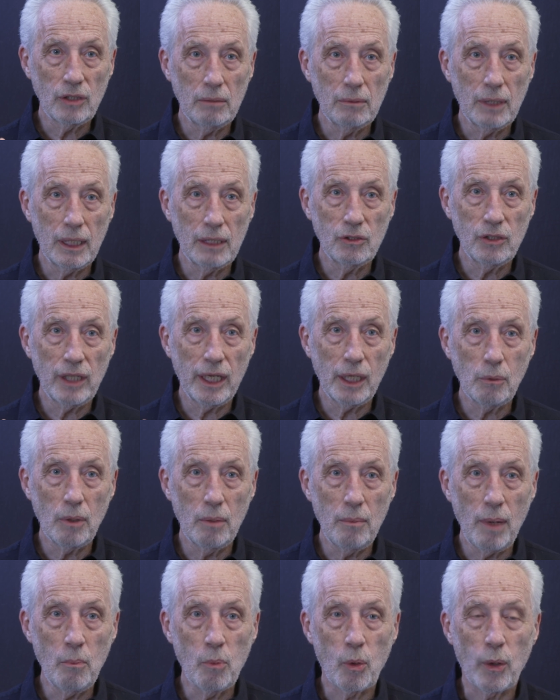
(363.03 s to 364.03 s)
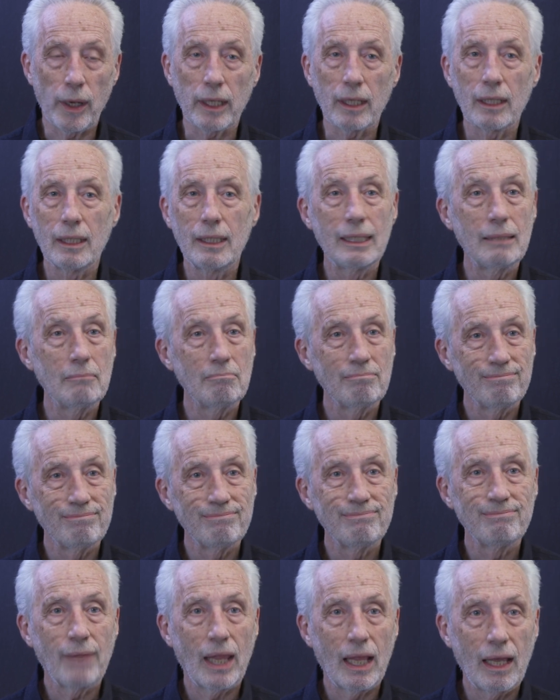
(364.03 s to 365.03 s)
I'm not saying remembering,
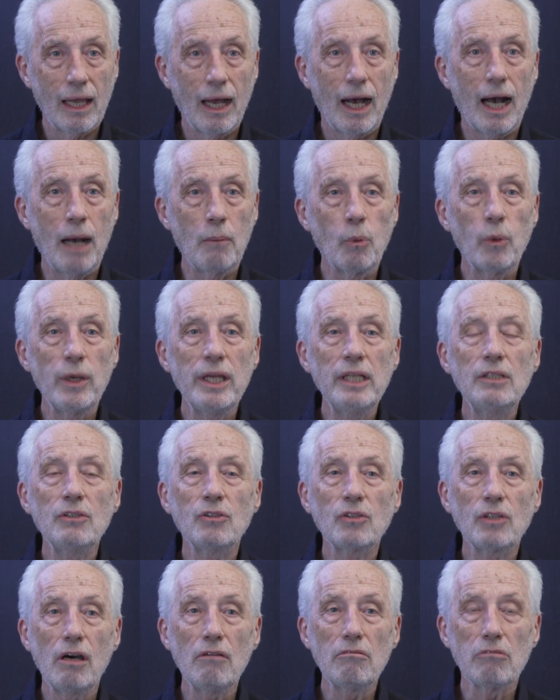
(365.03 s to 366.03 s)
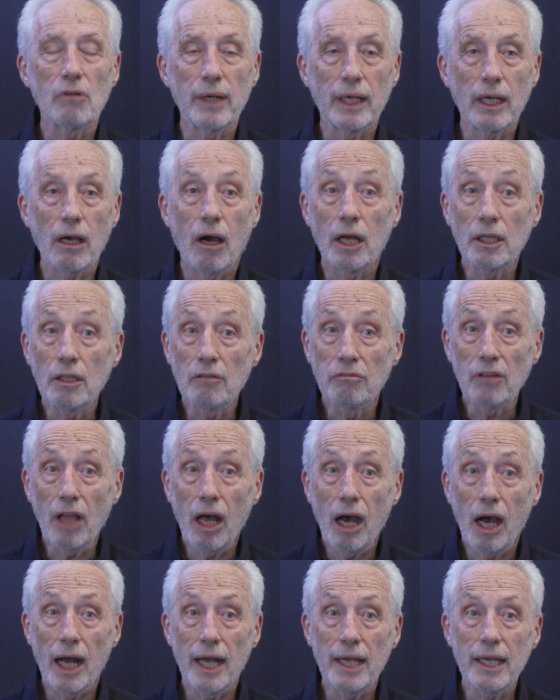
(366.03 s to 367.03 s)
I'm rediscovering on the
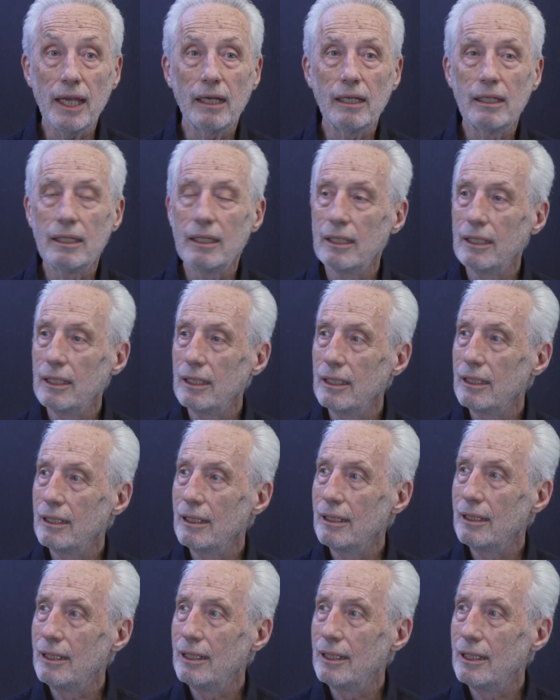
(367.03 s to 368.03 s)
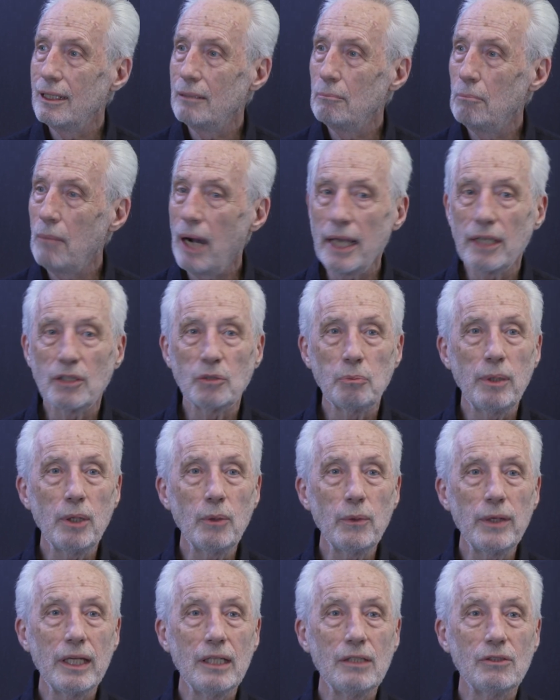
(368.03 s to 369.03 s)
fly my
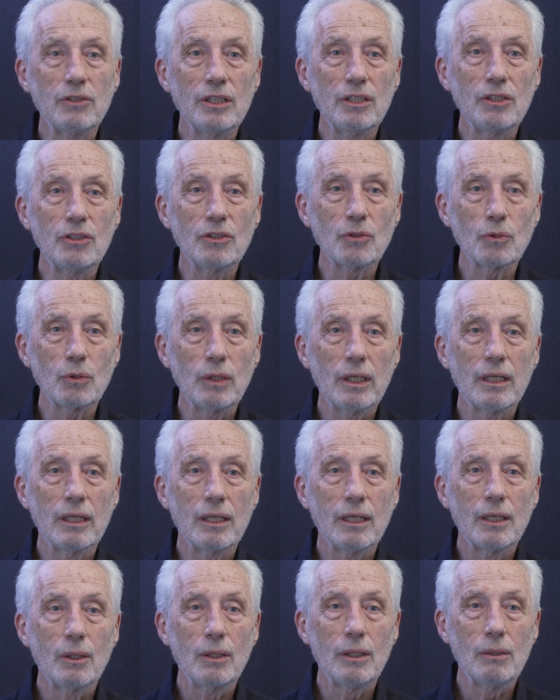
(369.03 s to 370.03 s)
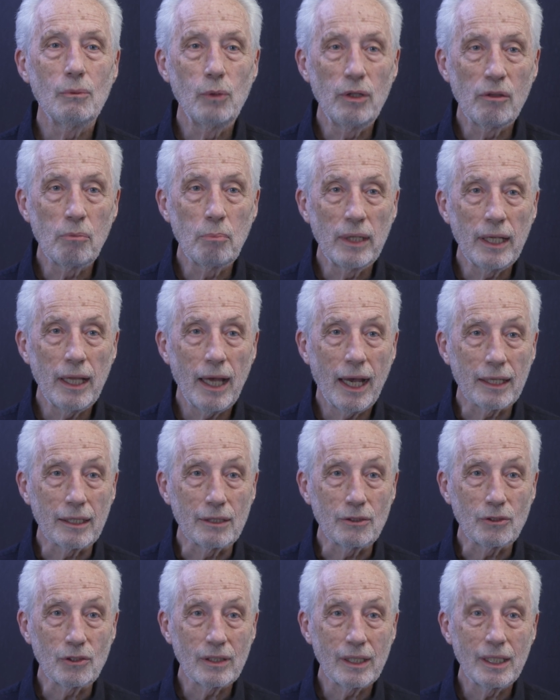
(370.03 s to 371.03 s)
experiences with
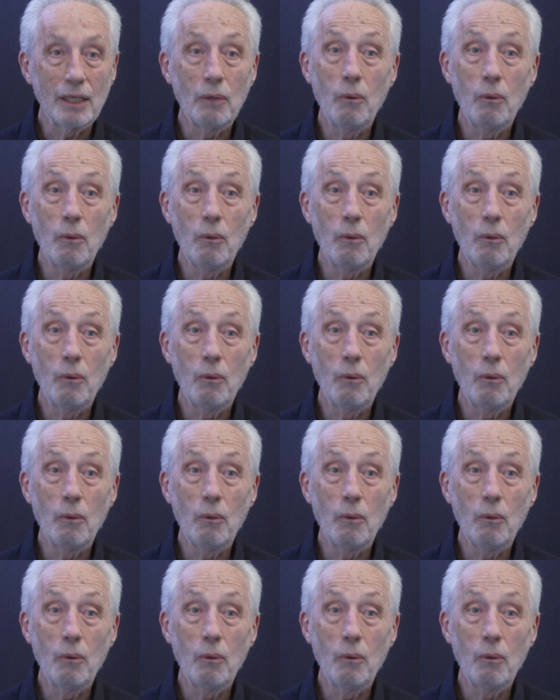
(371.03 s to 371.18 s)
bananas.